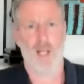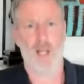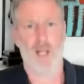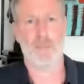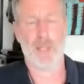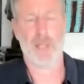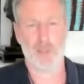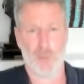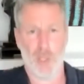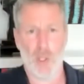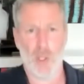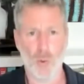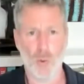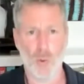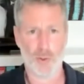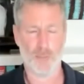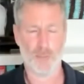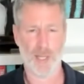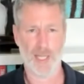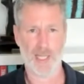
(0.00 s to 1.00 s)
because we
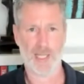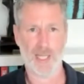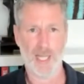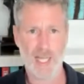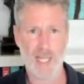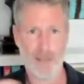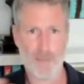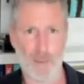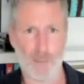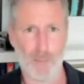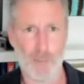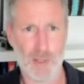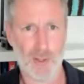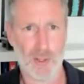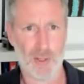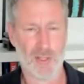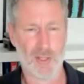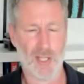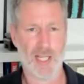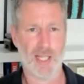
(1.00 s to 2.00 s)
automate labor and we're
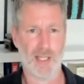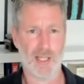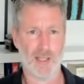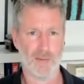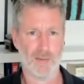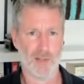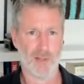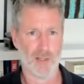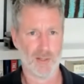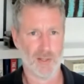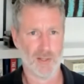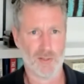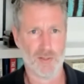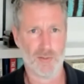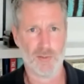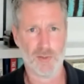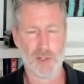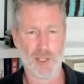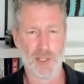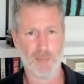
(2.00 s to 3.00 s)
not taking advantage
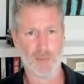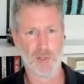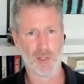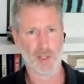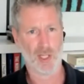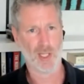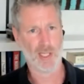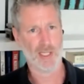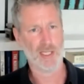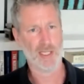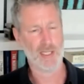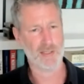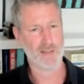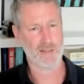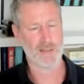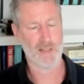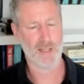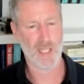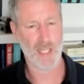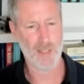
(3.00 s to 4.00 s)
of cheap
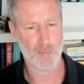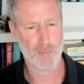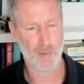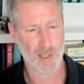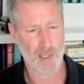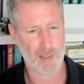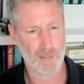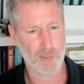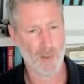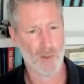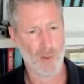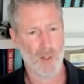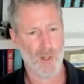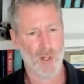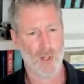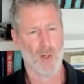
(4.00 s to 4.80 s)
Chinese labor anymore.